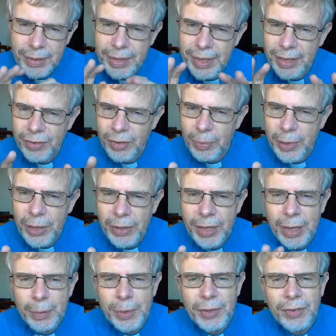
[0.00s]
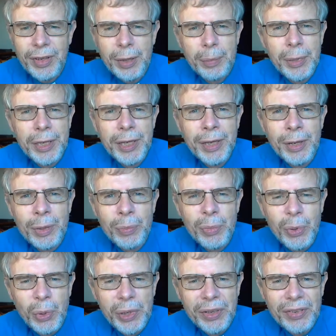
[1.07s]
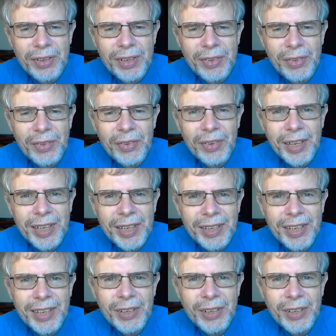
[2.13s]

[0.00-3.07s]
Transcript: it's about coming to that beginning point and seeing that